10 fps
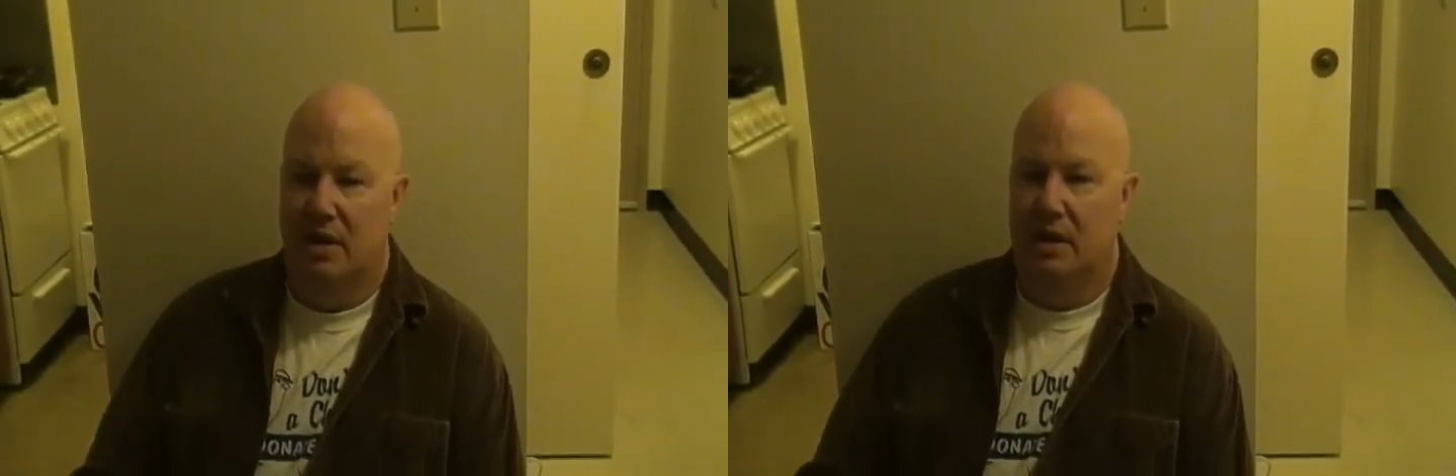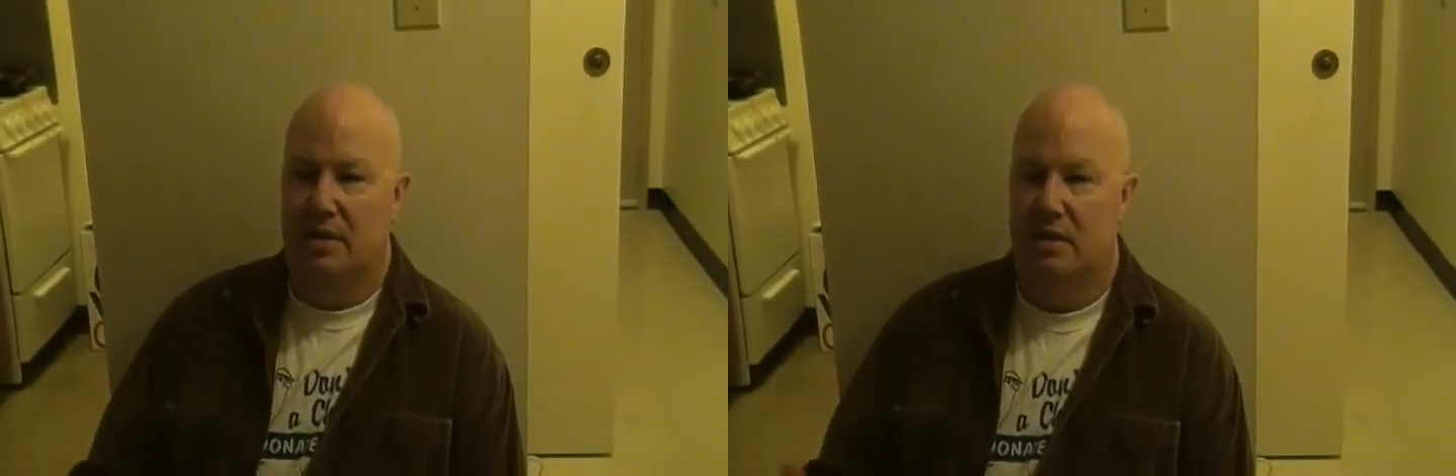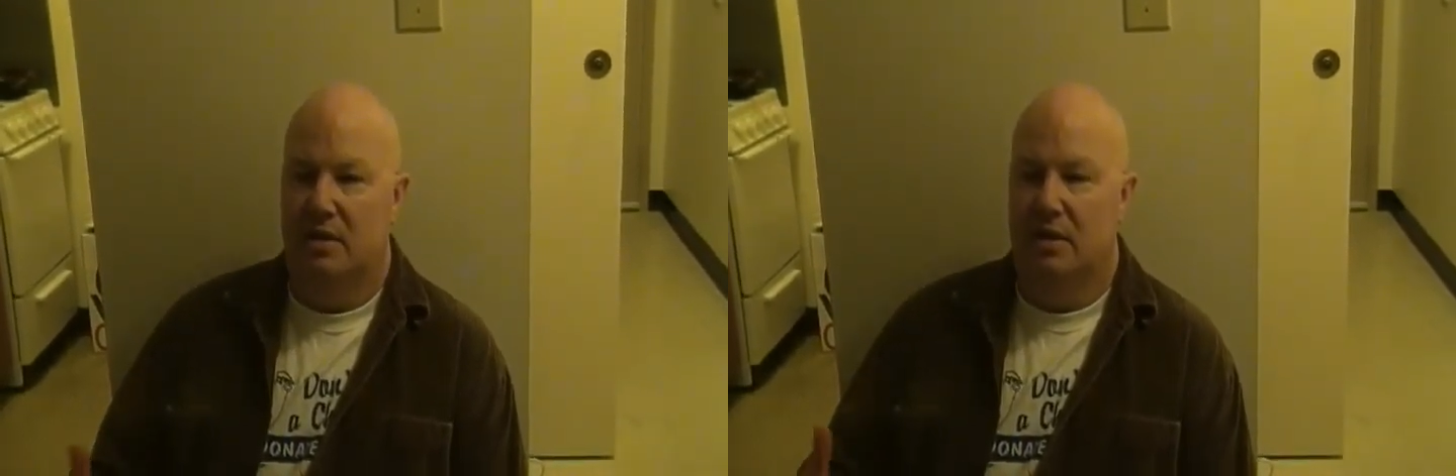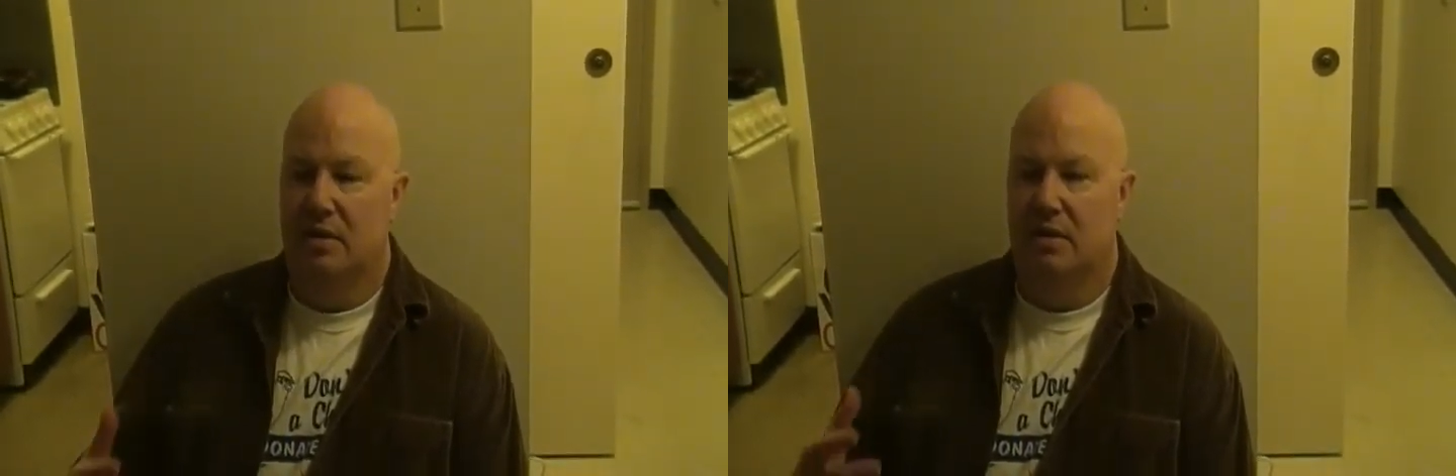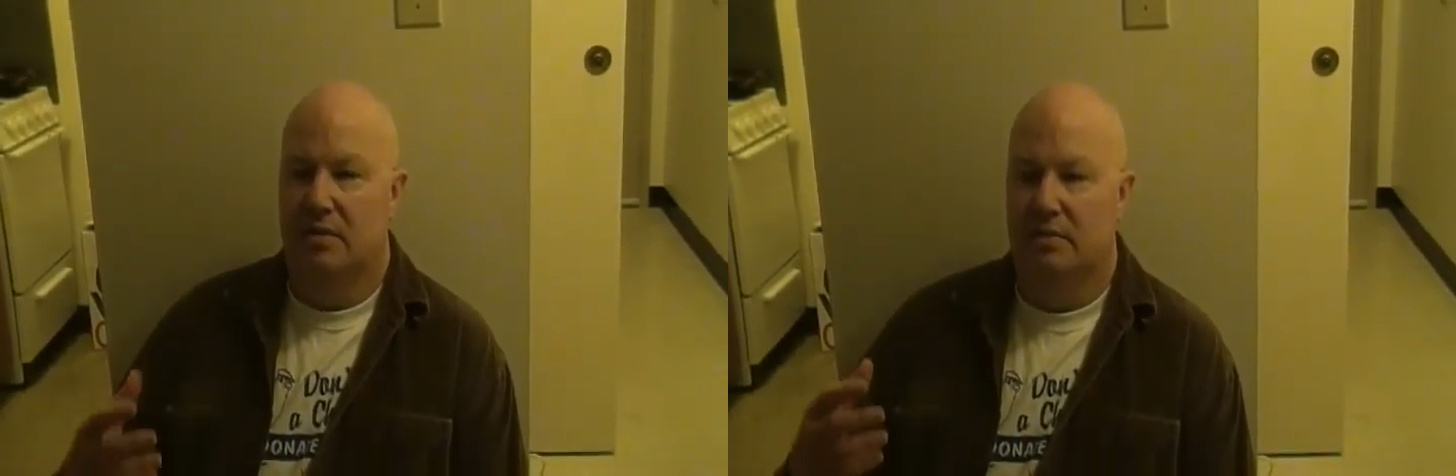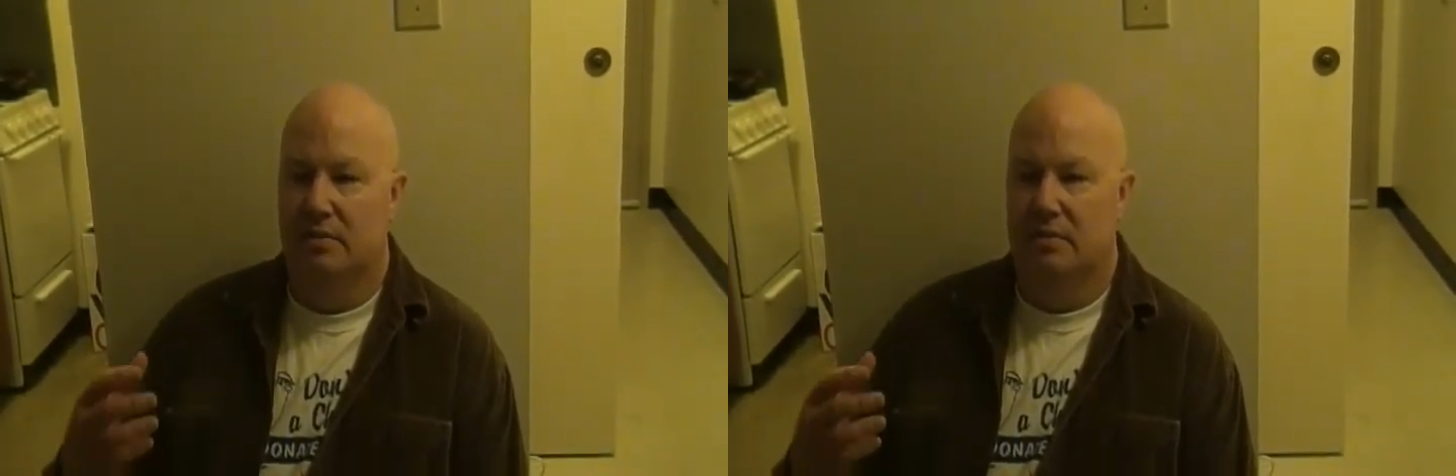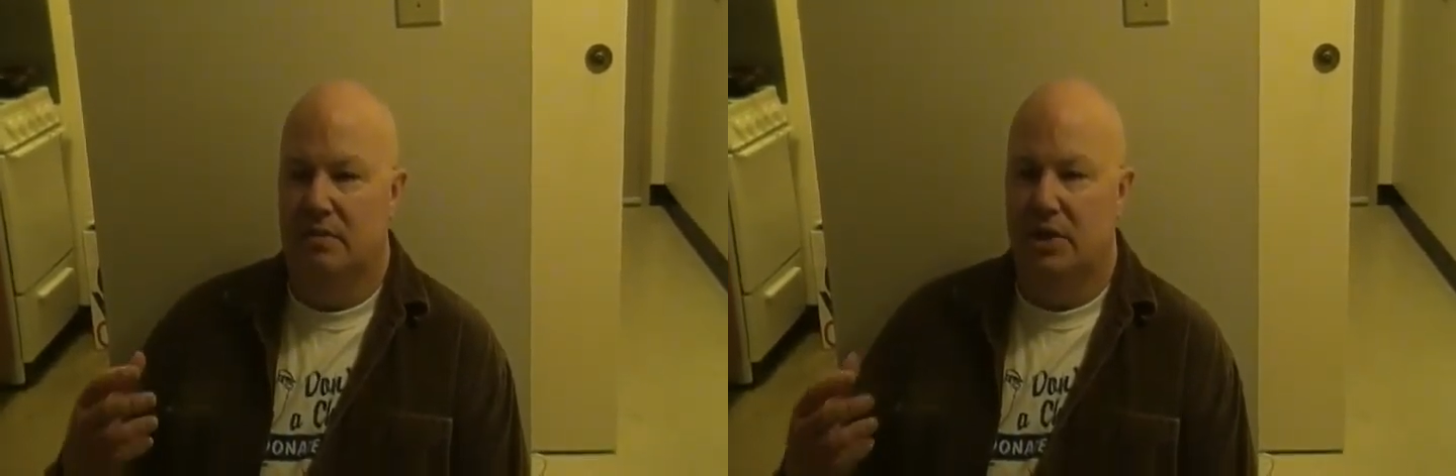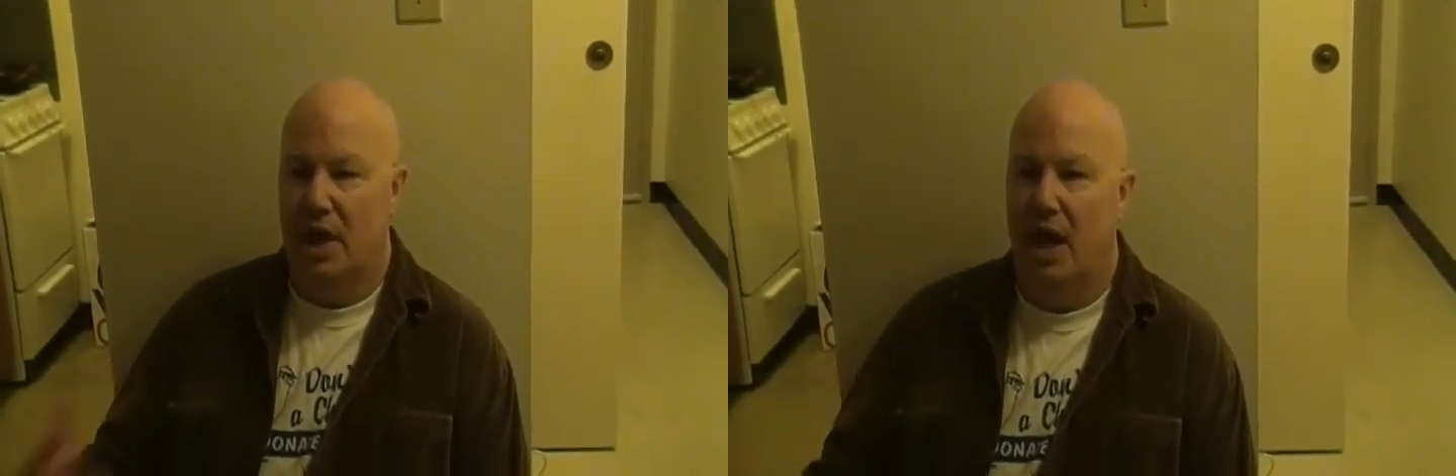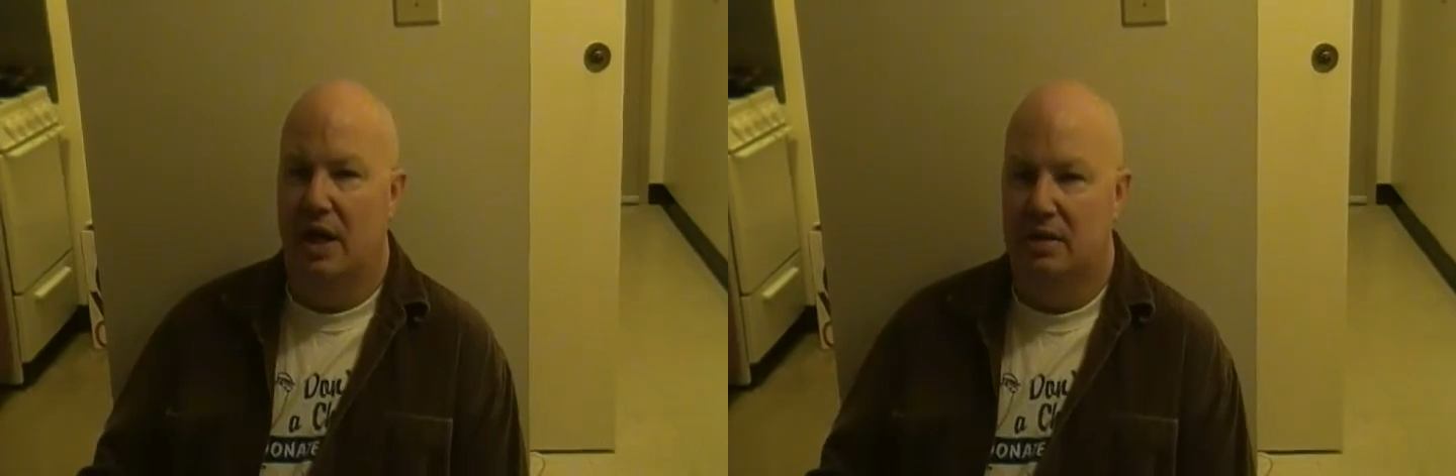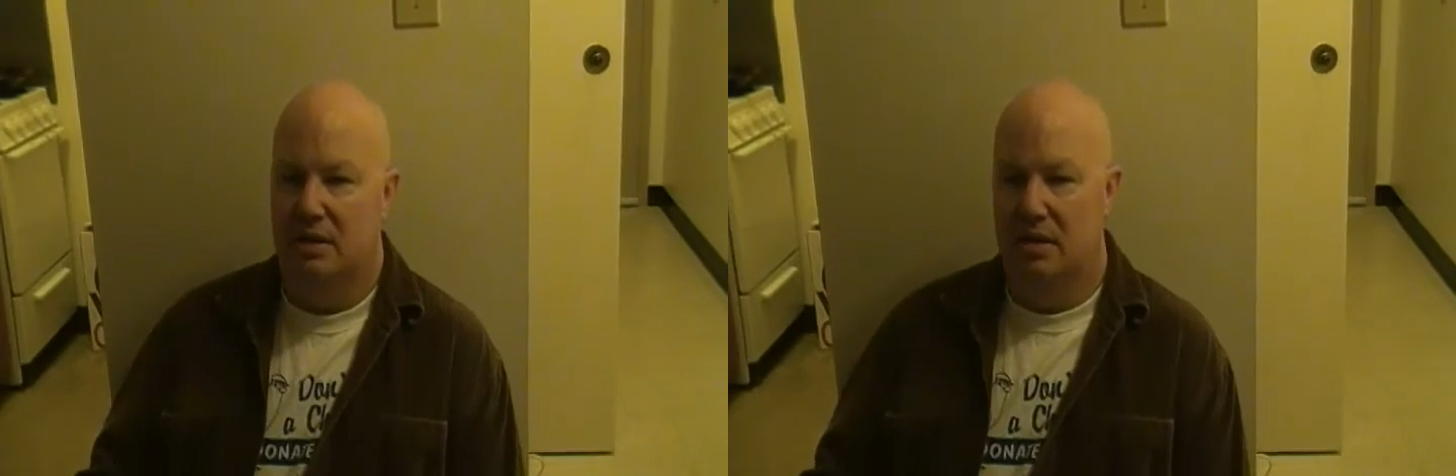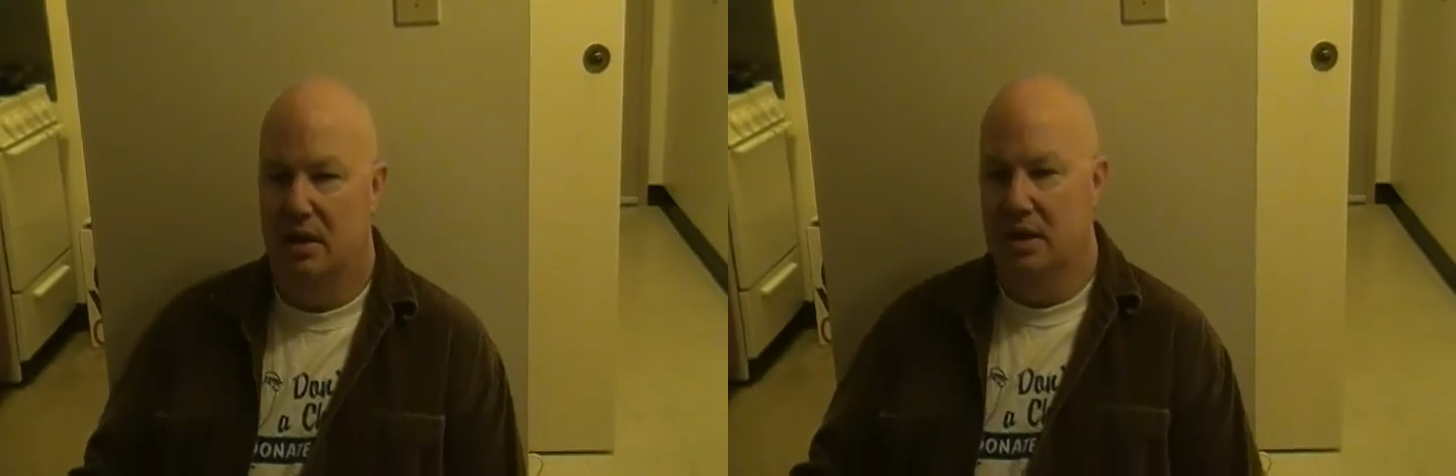It's jazz.